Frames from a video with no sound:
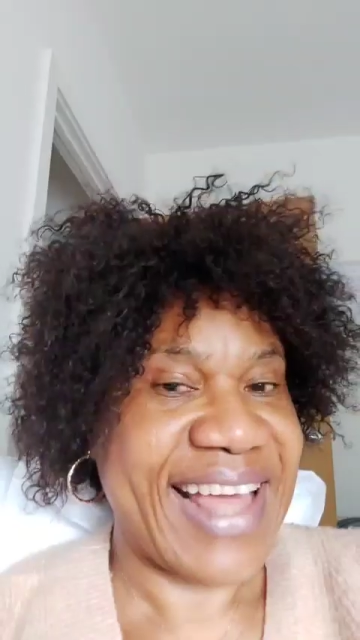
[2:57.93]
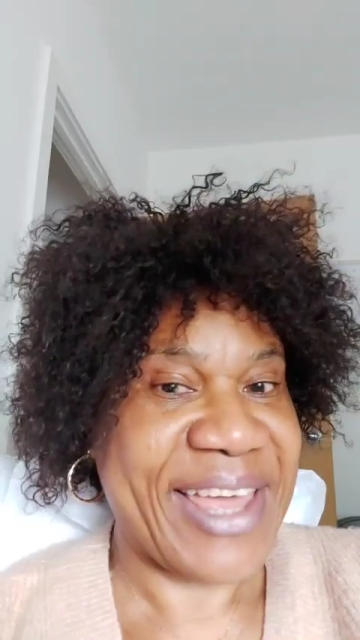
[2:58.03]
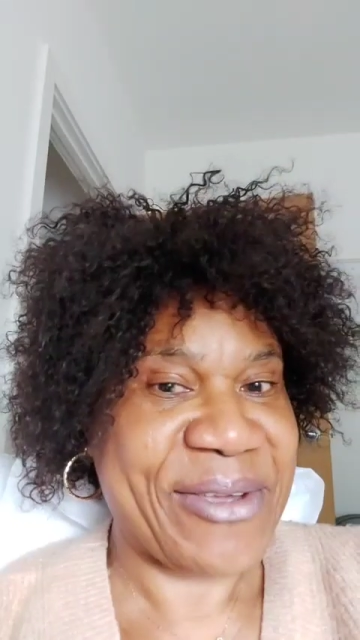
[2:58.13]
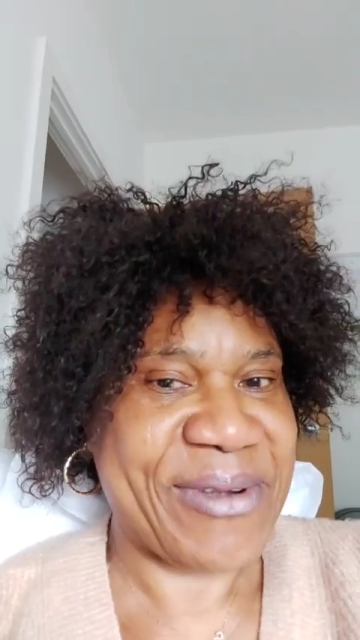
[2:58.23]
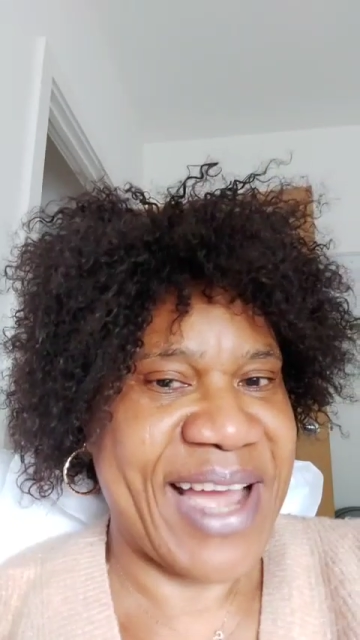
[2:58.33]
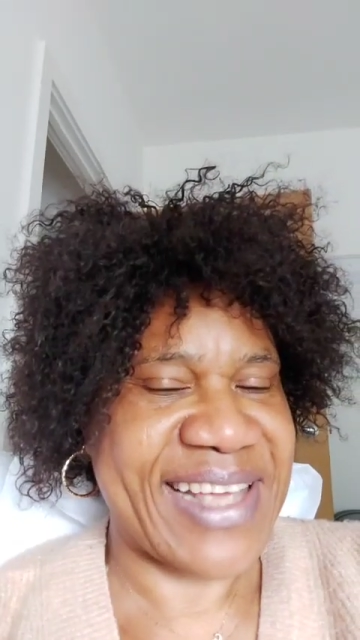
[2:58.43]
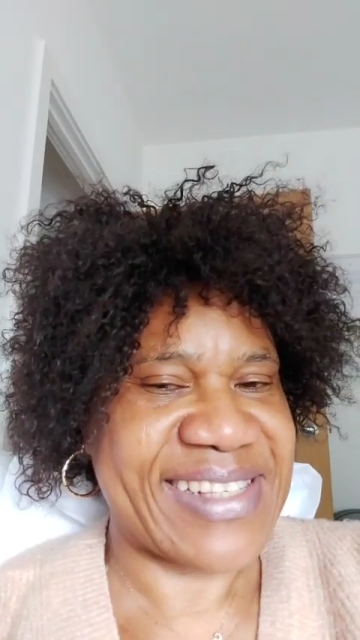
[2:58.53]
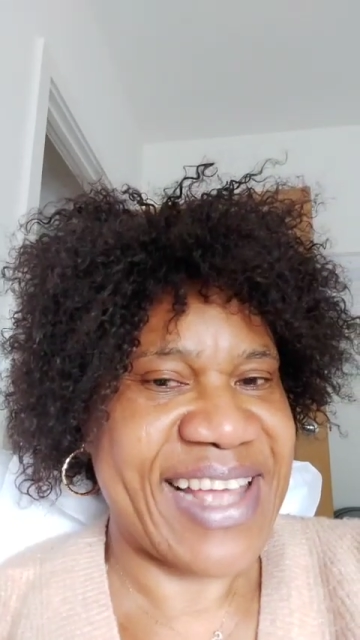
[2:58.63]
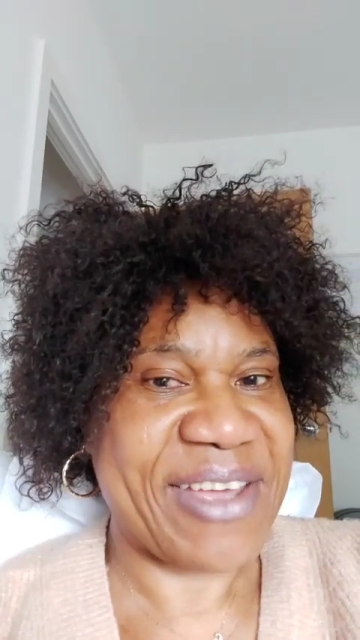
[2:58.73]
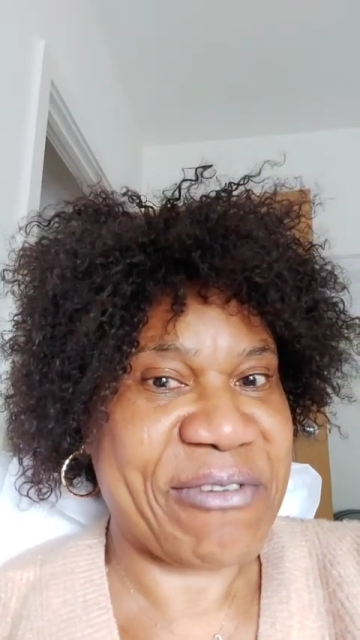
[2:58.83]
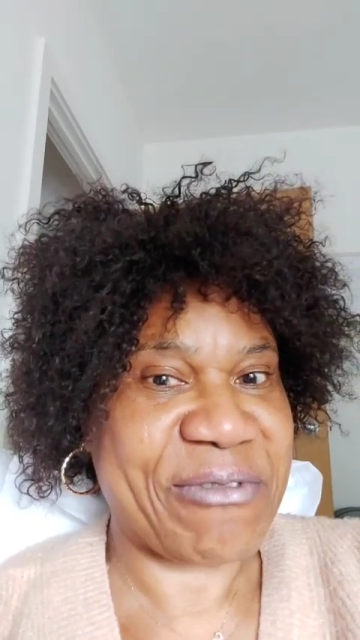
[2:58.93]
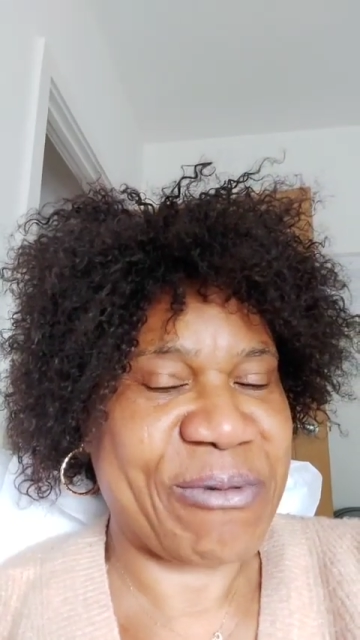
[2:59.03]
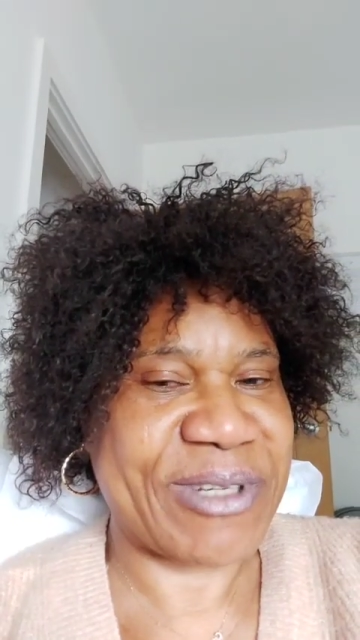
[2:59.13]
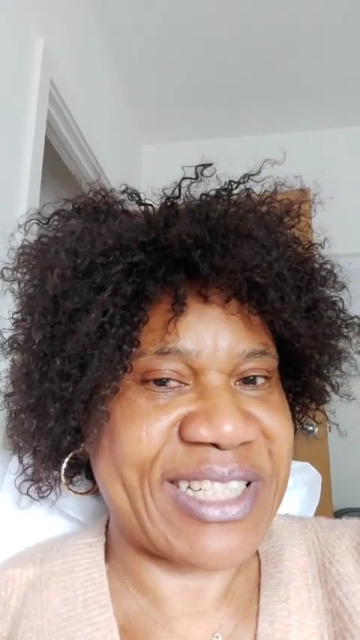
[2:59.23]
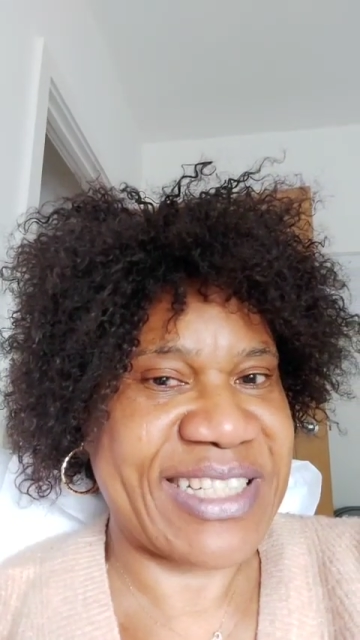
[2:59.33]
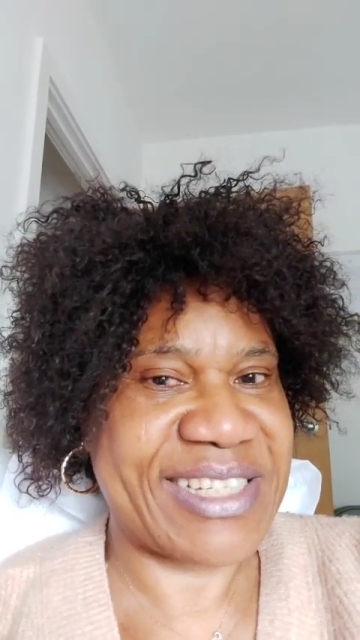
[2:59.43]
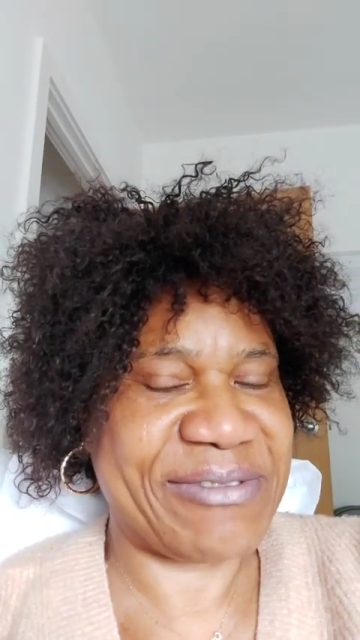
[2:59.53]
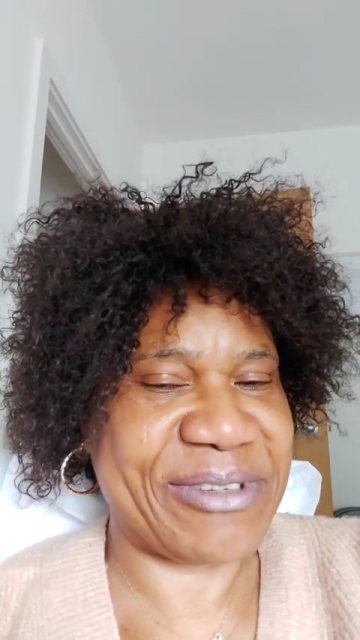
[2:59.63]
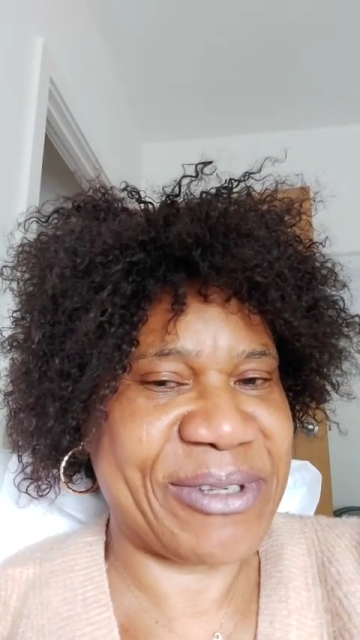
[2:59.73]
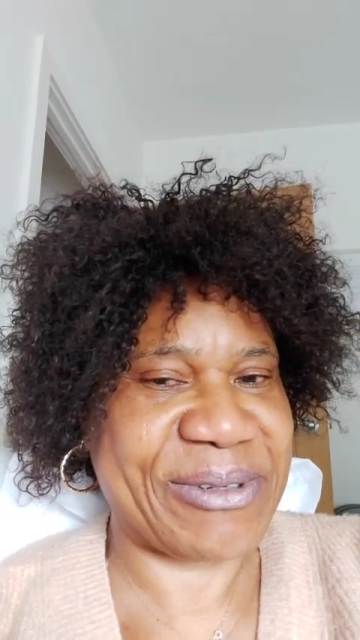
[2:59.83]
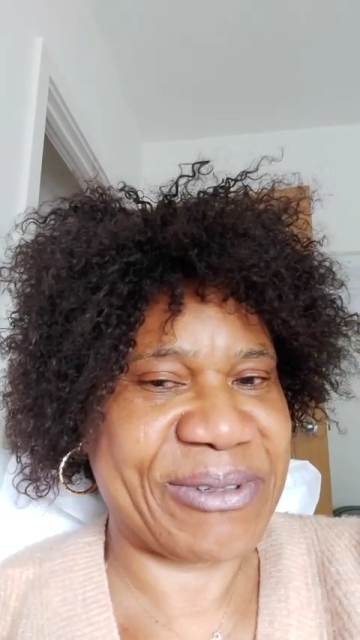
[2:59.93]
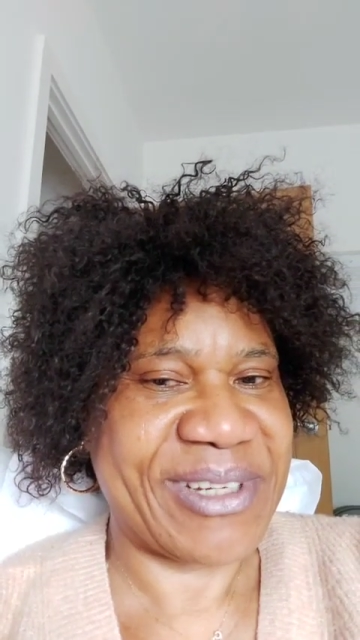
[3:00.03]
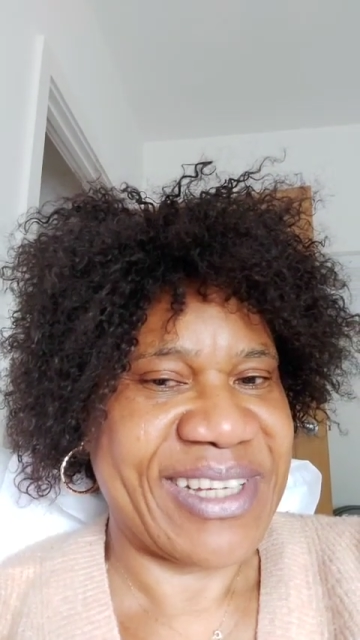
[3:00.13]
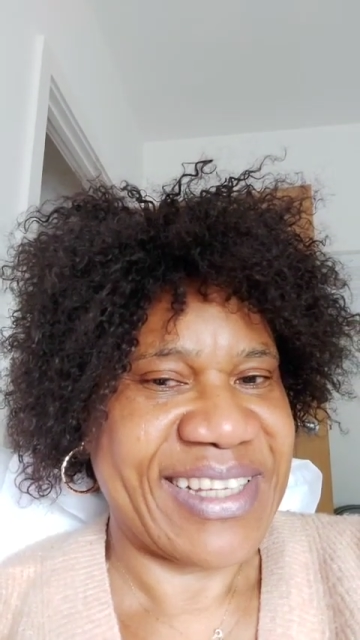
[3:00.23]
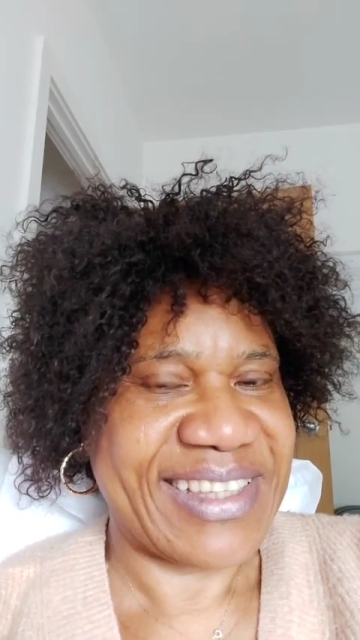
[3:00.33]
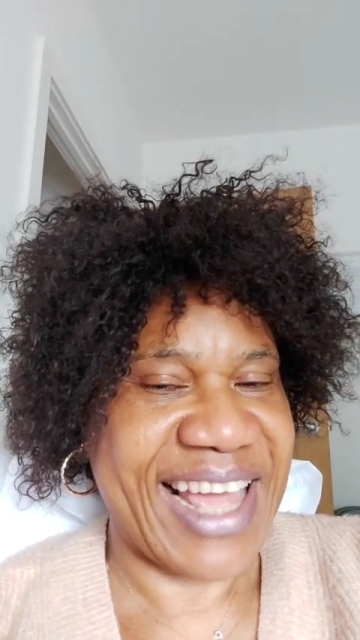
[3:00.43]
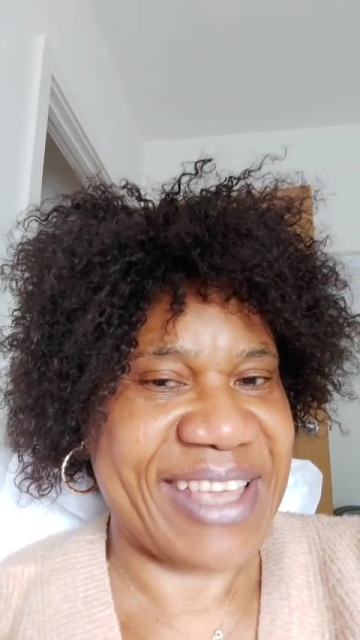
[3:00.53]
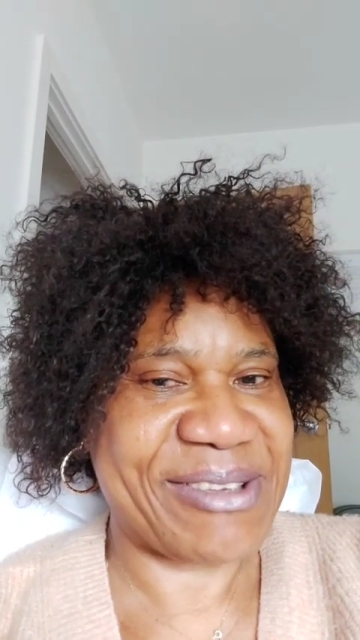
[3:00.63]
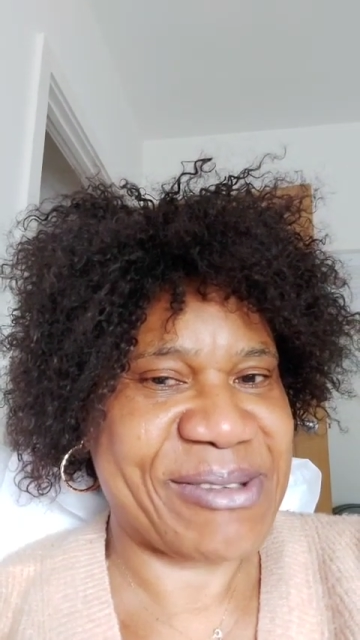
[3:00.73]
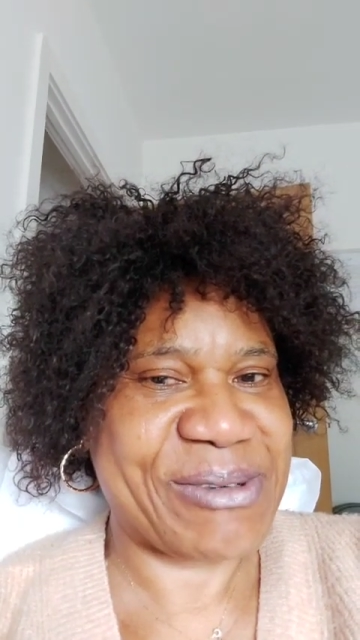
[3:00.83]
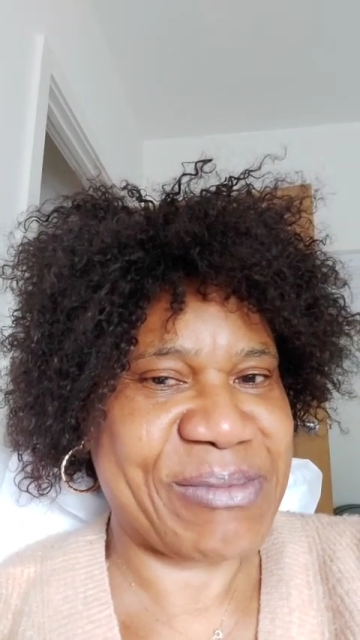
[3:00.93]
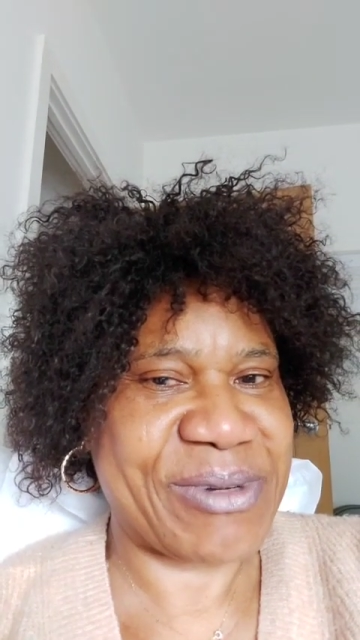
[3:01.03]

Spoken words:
thank you, guys. Thank you for watching this video. Thank you so